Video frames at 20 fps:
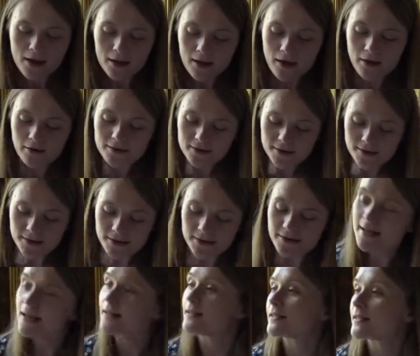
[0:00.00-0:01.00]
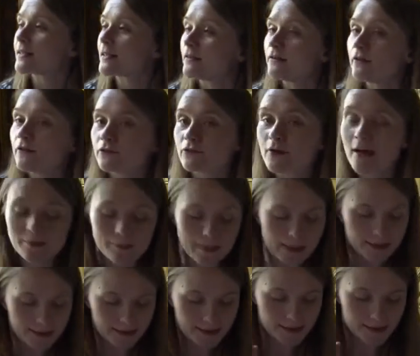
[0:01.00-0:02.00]
Lawrence's sense of a
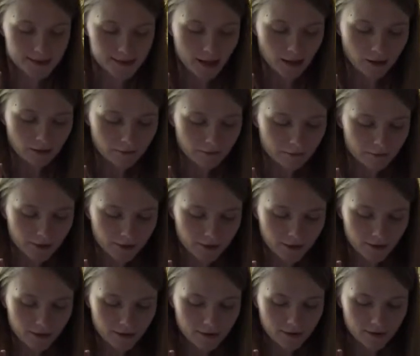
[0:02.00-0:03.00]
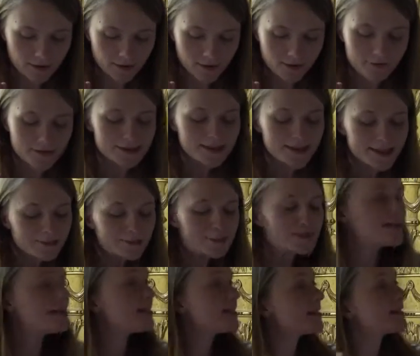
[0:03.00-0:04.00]
fragmented self, of a
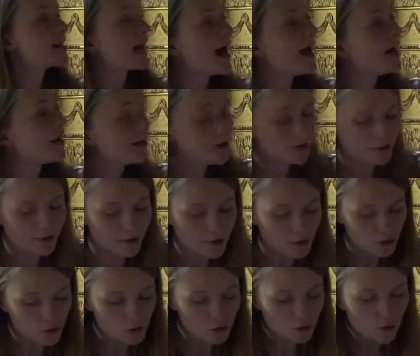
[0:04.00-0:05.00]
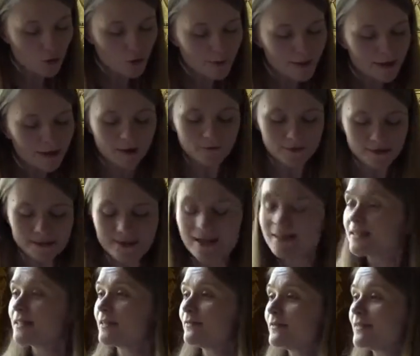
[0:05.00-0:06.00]
deep-seated anger and trauma, of a
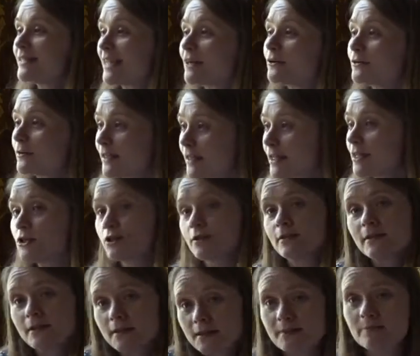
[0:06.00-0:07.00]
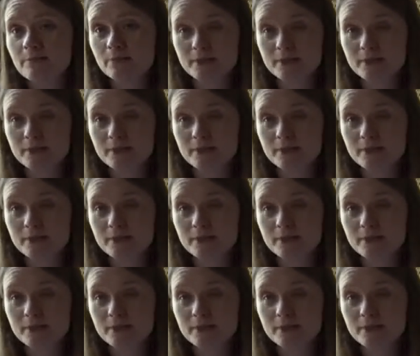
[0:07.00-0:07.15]
sense of degradation that's